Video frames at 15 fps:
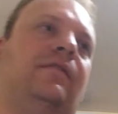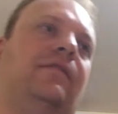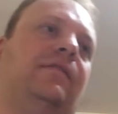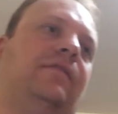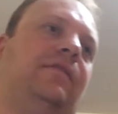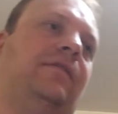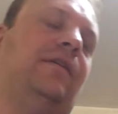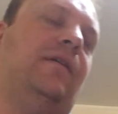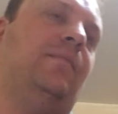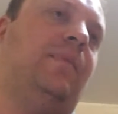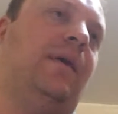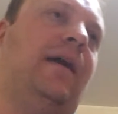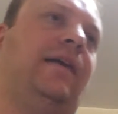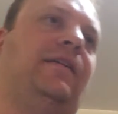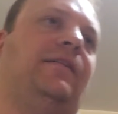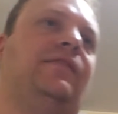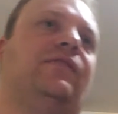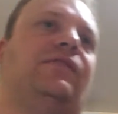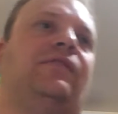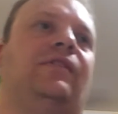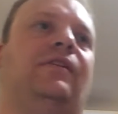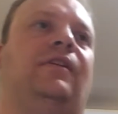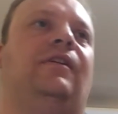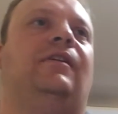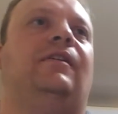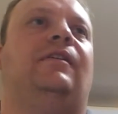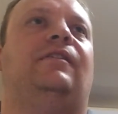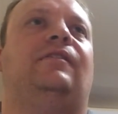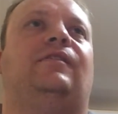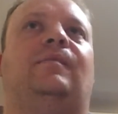You know you get pains.
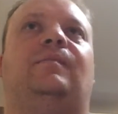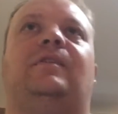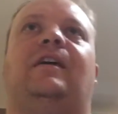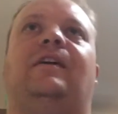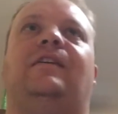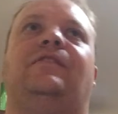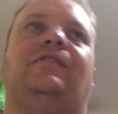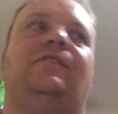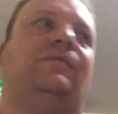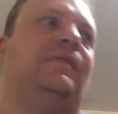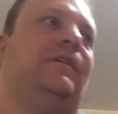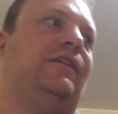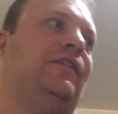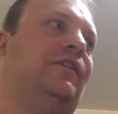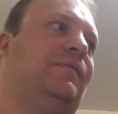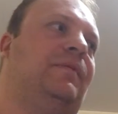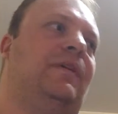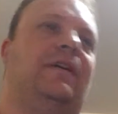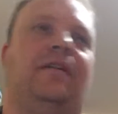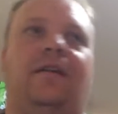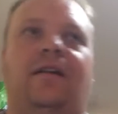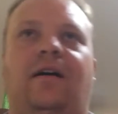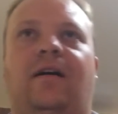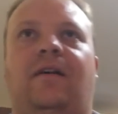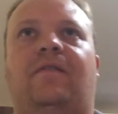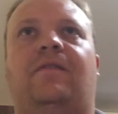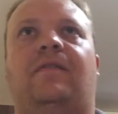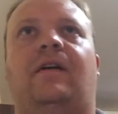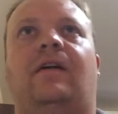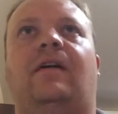Some days you wish you weren't
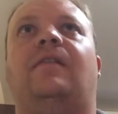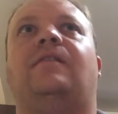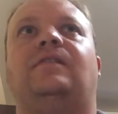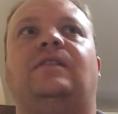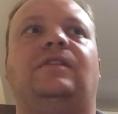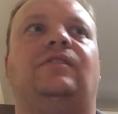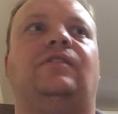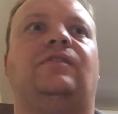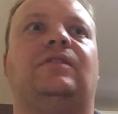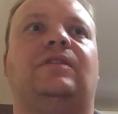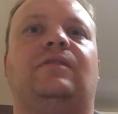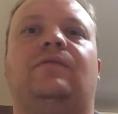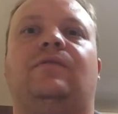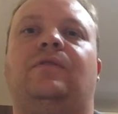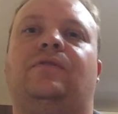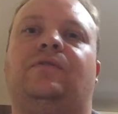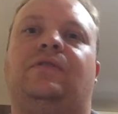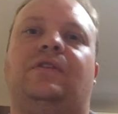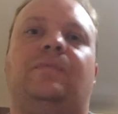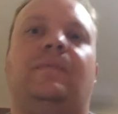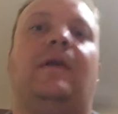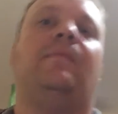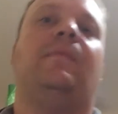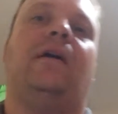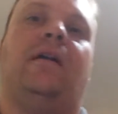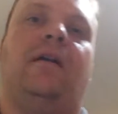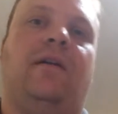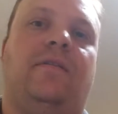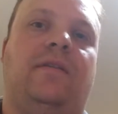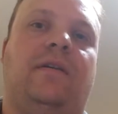alive. And since using oils, it's made my
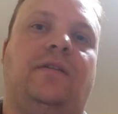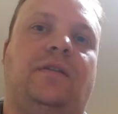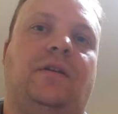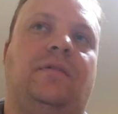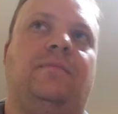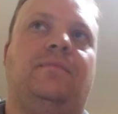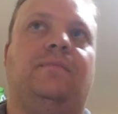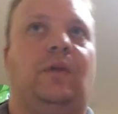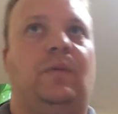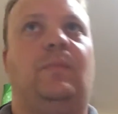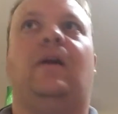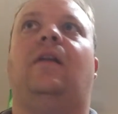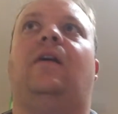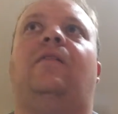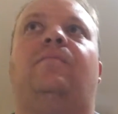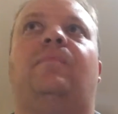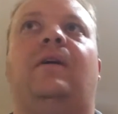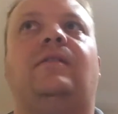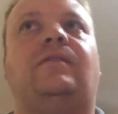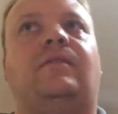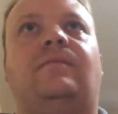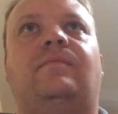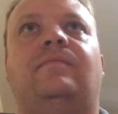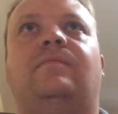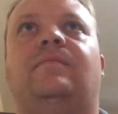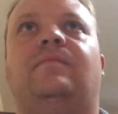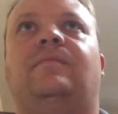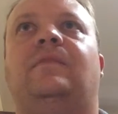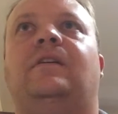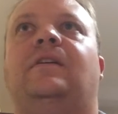life easier, made my life better,
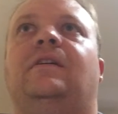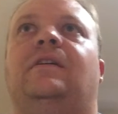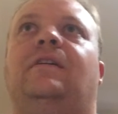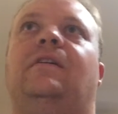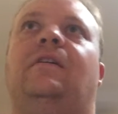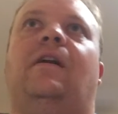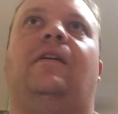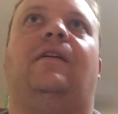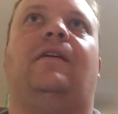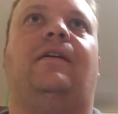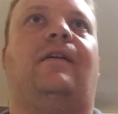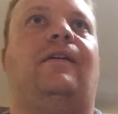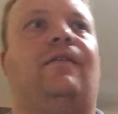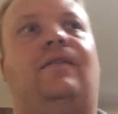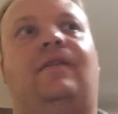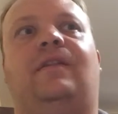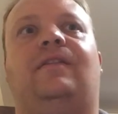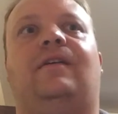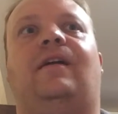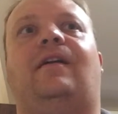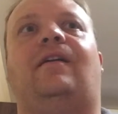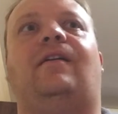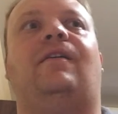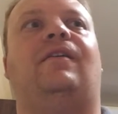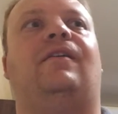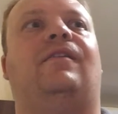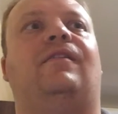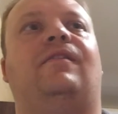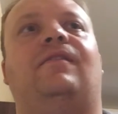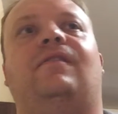and I can only thank
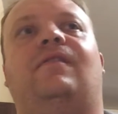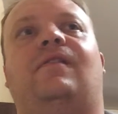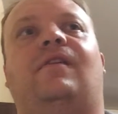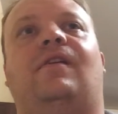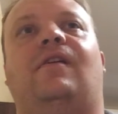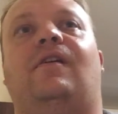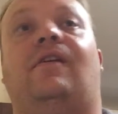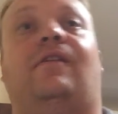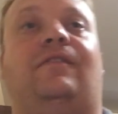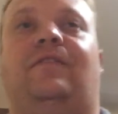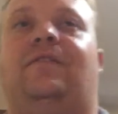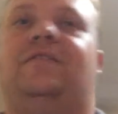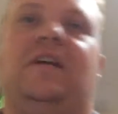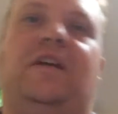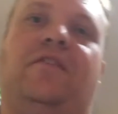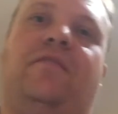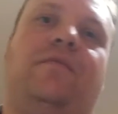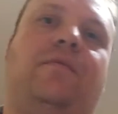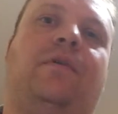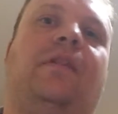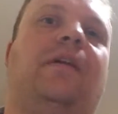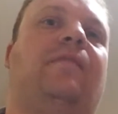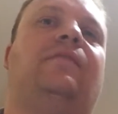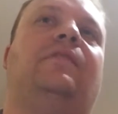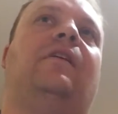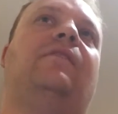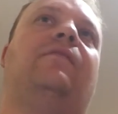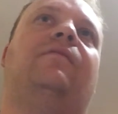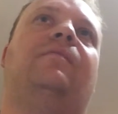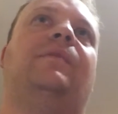uh, DoTerra for what they've
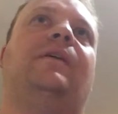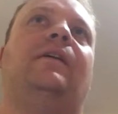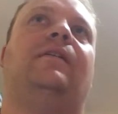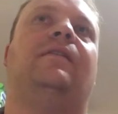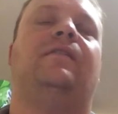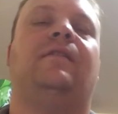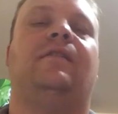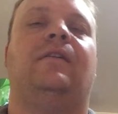done for me